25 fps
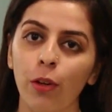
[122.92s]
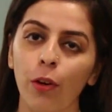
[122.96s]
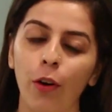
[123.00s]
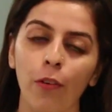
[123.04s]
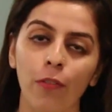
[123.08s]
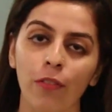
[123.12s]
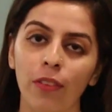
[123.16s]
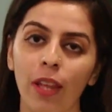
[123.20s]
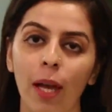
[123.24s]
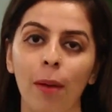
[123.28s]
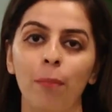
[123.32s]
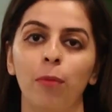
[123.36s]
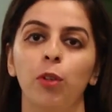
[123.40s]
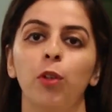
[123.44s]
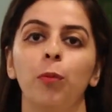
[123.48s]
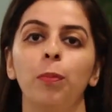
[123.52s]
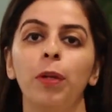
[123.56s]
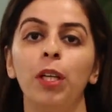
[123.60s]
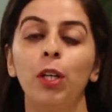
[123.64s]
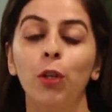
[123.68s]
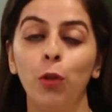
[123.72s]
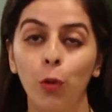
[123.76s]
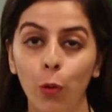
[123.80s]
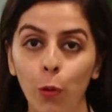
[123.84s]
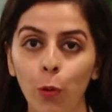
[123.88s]
of them to
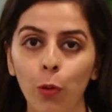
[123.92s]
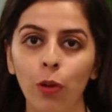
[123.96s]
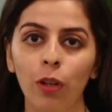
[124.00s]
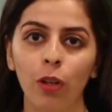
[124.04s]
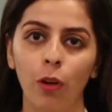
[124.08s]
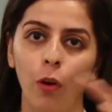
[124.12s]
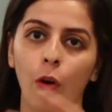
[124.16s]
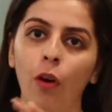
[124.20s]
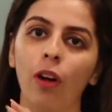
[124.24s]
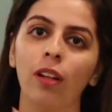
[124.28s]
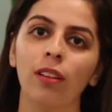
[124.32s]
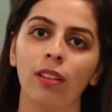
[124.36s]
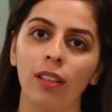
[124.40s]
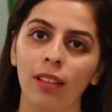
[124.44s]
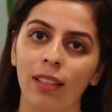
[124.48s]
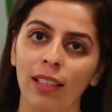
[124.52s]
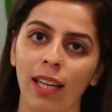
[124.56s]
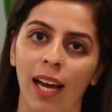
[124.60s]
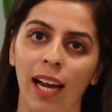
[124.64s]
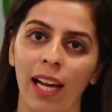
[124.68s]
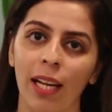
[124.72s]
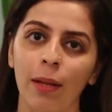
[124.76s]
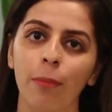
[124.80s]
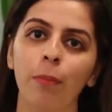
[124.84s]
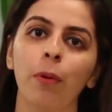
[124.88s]
be cool all the
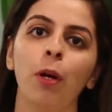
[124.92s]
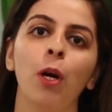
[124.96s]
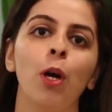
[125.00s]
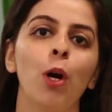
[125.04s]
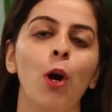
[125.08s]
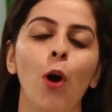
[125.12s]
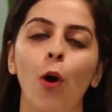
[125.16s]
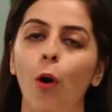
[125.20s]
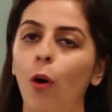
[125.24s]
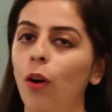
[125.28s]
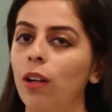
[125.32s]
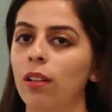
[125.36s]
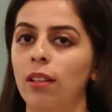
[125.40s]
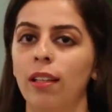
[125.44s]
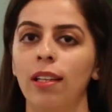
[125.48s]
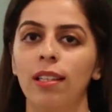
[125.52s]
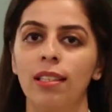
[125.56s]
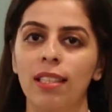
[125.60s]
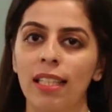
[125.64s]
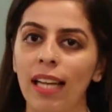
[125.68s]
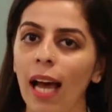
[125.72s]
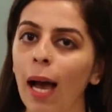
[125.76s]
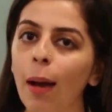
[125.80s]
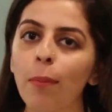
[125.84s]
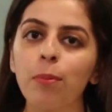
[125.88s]
time on their
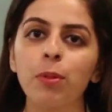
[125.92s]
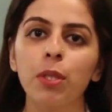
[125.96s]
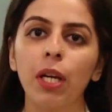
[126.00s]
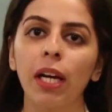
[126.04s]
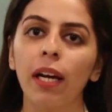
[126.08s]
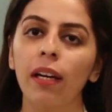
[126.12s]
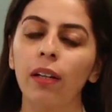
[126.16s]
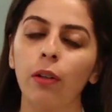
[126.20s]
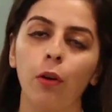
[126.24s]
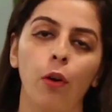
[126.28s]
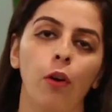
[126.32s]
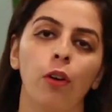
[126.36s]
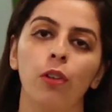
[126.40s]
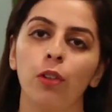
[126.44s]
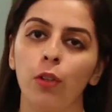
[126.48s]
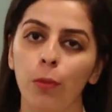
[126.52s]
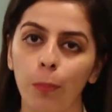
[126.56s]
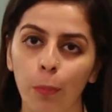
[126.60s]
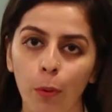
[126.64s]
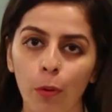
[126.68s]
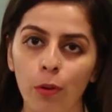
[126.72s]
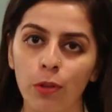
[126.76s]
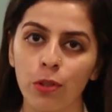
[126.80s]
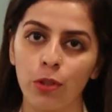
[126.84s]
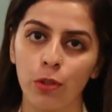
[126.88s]
Snapchat or to
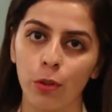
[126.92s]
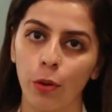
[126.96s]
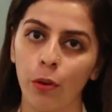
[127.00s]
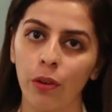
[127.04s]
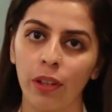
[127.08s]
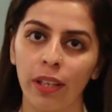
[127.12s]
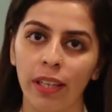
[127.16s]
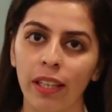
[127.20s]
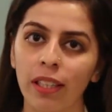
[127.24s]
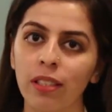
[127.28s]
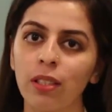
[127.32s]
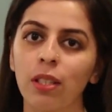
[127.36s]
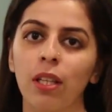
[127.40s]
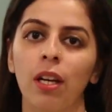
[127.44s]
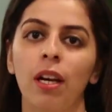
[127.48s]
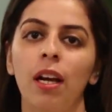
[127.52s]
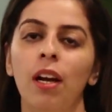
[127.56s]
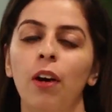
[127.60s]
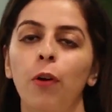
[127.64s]
post stories